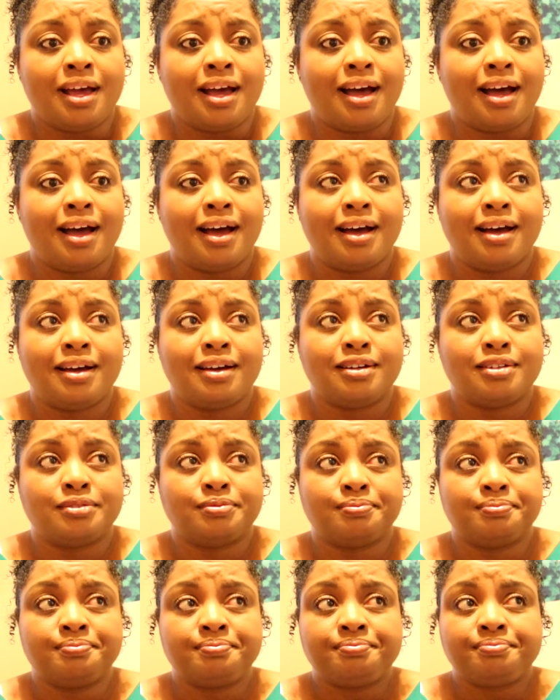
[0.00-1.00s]

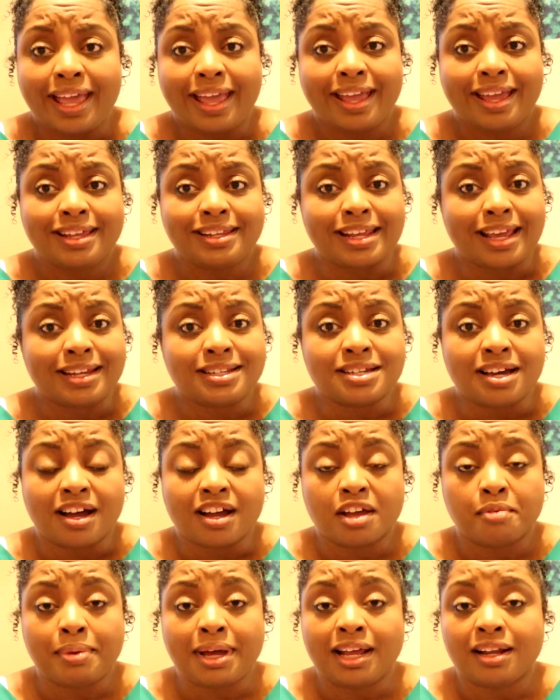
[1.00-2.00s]
And they
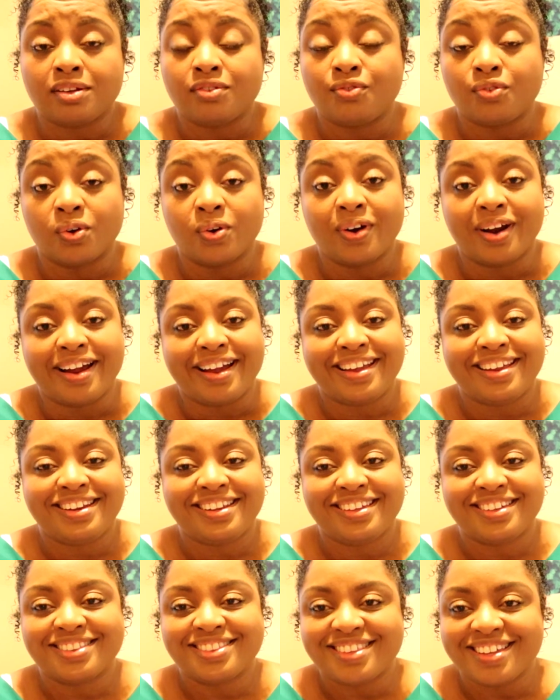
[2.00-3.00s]
talk about a
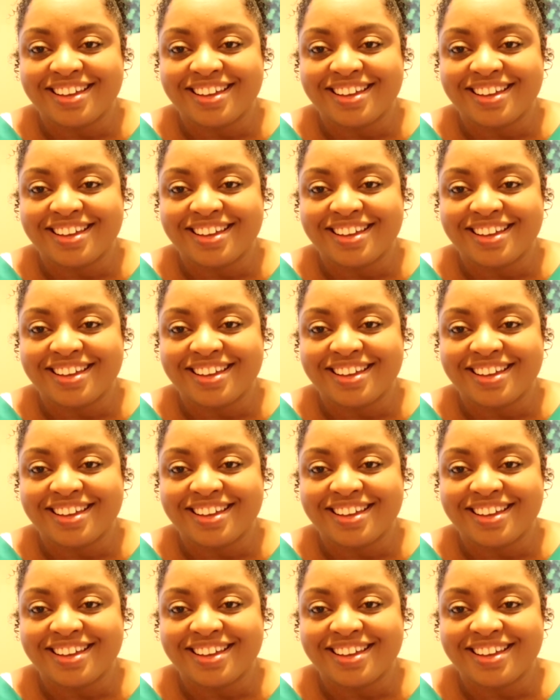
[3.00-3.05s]
variety of